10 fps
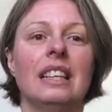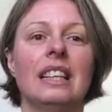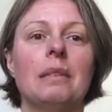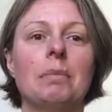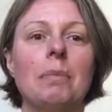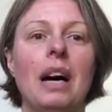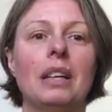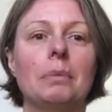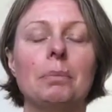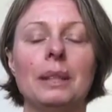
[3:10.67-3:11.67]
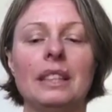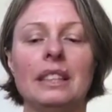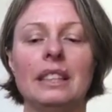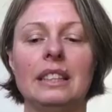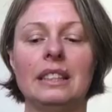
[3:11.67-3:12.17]
It might
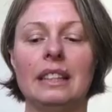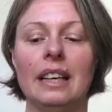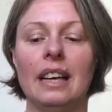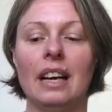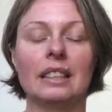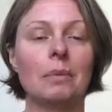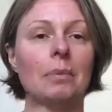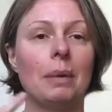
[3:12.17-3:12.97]
be that I am